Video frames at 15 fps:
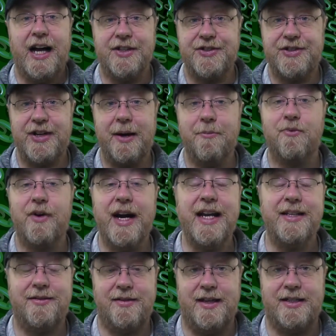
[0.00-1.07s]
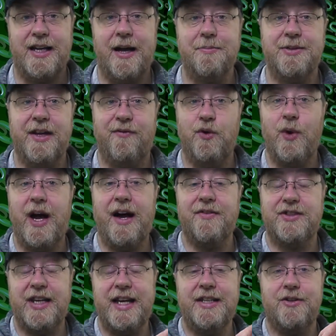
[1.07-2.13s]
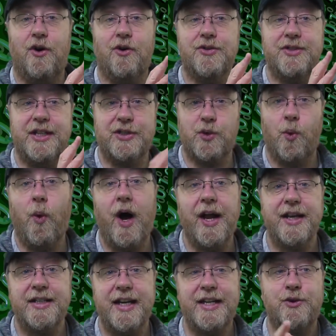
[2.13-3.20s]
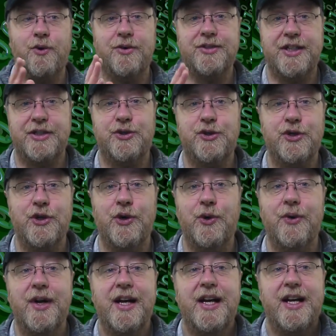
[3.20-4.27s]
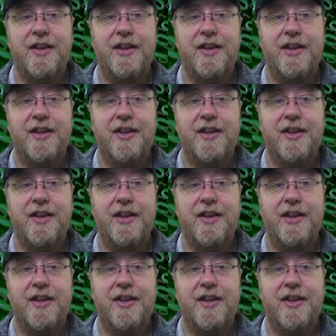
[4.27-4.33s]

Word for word: And some RAID setups, if you have data on disk 1 and data on disk 2,